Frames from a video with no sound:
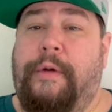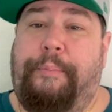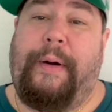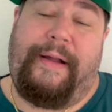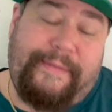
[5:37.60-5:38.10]

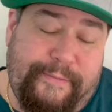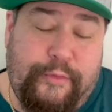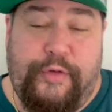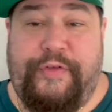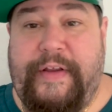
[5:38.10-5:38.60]
but
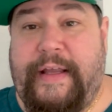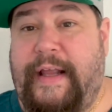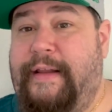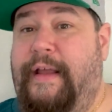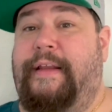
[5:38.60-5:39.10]
we'll see.
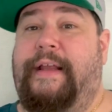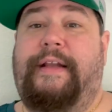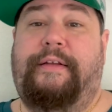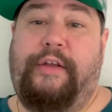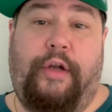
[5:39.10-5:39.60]
And and
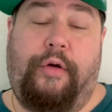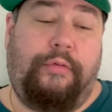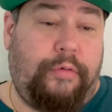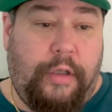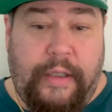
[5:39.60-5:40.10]
then you know,
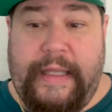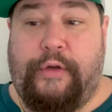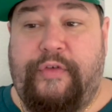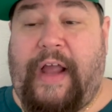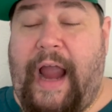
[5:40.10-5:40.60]

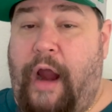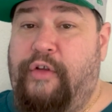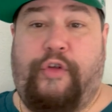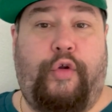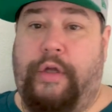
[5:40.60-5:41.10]
Eagles got
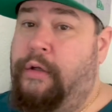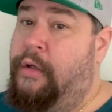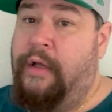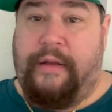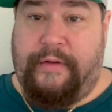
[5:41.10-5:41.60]
Arizona.
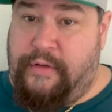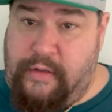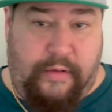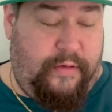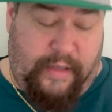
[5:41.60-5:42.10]

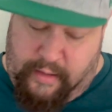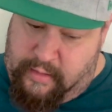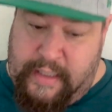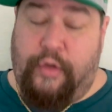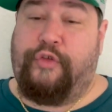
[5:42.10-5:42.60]

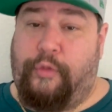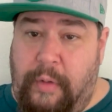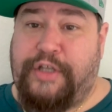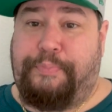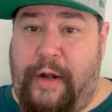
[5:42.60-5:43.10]
Eagles are
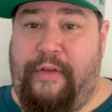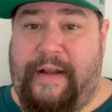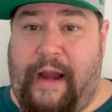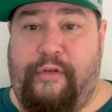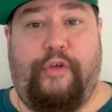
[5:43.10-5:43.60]
much better than
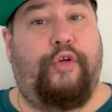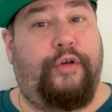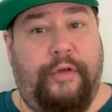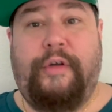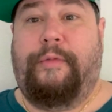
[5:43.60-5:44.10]

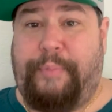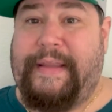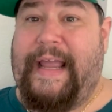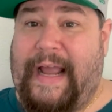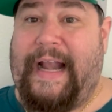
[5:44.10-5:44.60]
Arizona, but
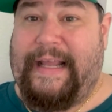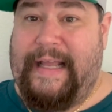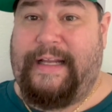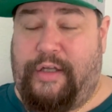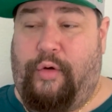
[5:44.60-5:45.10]
they got to
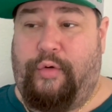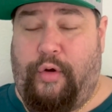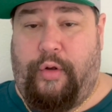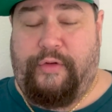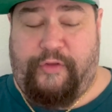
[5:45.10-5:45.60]
get it going
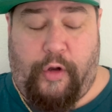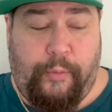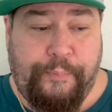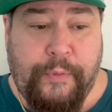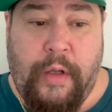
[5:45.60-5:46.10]
on.
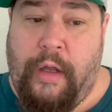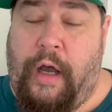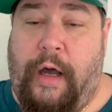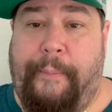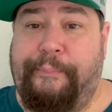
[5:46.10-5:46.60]
So
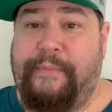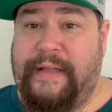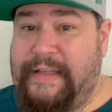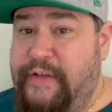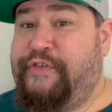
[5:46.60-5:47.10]
um,
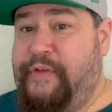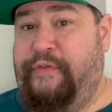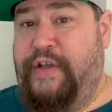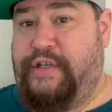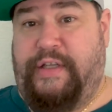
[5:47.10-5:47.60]
this
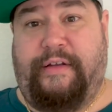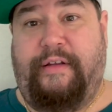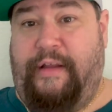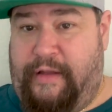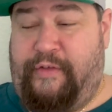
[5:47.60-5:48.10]
division
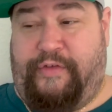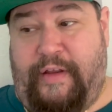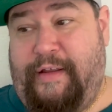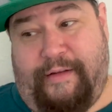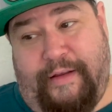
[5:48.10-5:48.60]
is
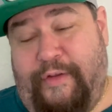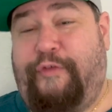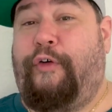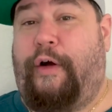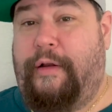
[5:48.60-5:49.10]
is
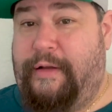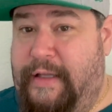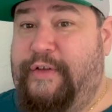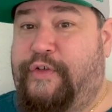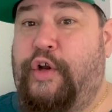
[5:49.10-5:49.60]
fun, and
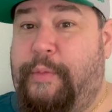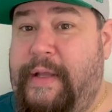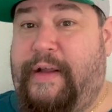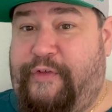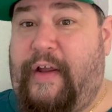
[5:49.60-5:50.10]
it's going to
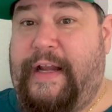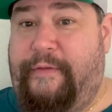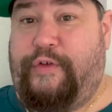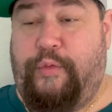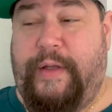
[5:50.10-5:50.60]
be exciting
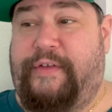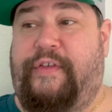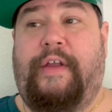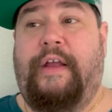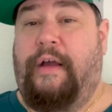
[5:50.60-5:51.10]
few
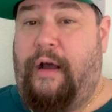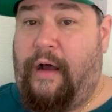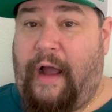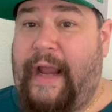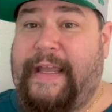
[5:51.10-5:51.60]
weeks.
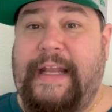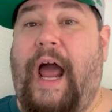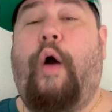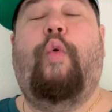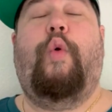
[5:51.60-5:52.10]
Uh, I
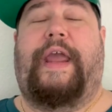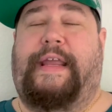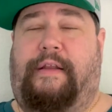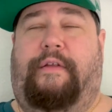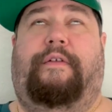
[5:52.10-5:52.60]
cannot
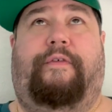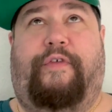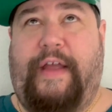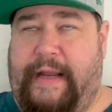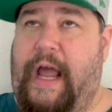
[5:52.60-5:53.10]
wait
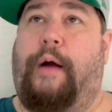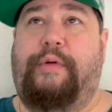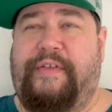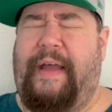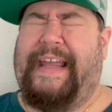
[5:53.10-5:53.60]
for the
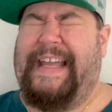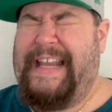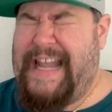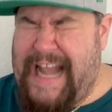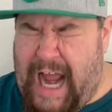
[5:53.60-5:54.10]
Cowboys. I
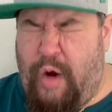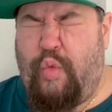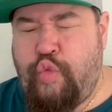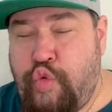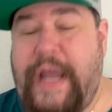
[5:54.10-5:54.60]
cannot
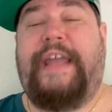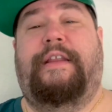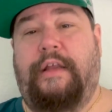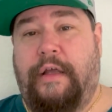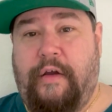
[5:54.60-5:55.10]
wait
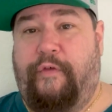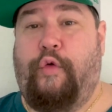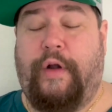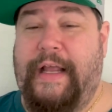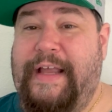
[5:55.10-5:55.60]

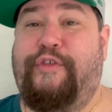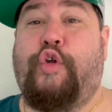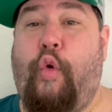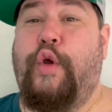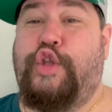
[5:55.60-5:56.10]
for it. It's
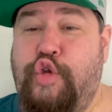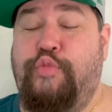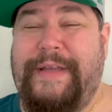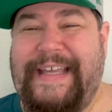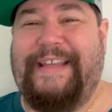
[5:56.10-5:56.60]
going to
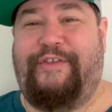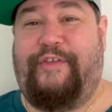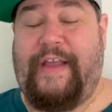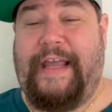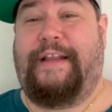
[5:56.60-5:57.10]
be
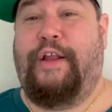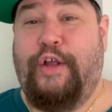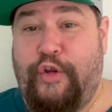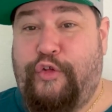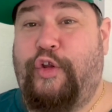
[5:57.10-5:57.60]
insane.
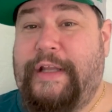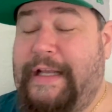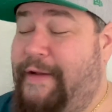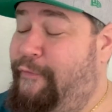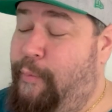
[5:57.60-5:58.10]
Sunday
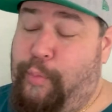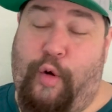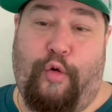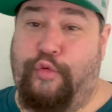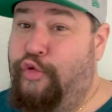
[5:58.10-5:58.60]
night
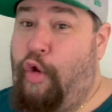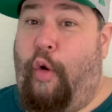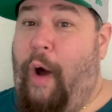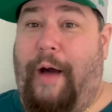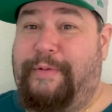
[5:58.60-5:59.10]
football, you
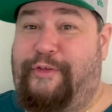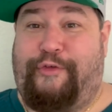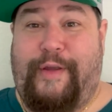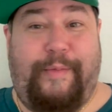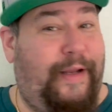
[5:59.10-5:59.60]
know I'll be
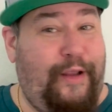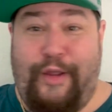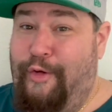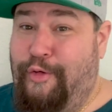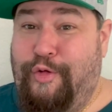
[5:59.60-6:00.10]
streaming it.
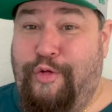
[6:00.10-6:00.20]
You